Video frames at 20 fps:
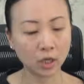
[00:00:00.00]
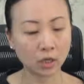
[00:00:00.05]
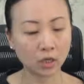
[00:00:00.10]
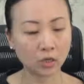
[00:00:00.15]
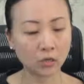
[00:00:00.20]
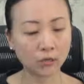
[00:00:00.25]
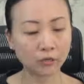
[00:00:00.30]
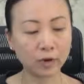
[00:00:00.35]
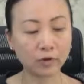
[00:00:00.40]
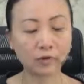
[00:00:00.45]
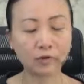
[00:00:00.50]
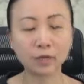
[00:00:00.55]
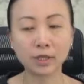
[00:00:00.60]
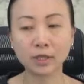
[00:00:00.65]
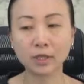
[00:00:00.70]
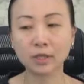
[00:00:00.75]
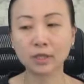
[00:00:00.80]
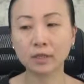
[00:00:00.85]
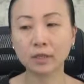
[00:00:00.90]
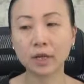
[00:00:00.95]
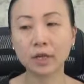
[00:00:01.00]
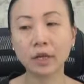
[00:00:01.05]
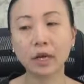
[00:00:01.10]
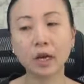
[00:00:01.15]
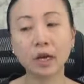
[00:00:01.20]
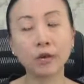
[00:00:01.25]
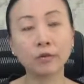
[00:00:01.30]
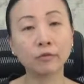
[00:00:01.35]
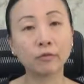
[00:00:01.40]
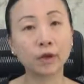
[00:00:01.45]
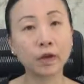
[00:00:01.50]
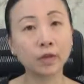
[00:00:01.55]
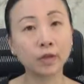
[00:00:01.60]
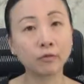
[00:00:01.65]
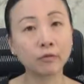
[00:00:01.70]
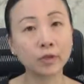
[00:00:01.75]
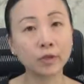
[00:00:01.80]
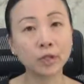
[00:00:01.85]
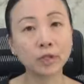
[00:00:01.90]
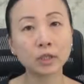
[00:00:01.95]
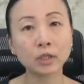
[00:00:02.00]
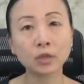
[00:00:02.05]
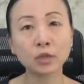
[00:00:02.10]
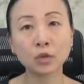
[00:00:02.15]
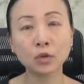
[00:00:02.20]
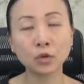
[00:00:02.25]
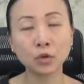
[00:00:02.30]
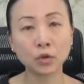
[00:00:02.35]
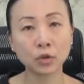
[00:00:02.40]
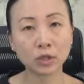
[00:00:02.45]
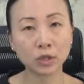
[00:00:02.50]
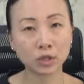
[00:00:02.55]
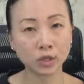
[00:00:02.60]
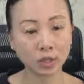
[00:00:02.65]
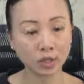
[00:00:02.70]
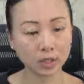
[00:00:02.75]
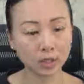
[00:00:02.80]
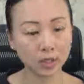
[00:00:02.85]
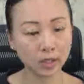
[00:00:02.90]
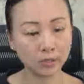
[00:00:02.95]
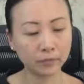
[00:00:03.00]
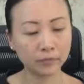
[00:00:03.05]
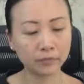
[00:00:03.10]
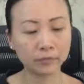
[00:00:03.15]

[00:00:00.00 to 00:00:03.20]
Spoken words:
to references that are irrelevant to your study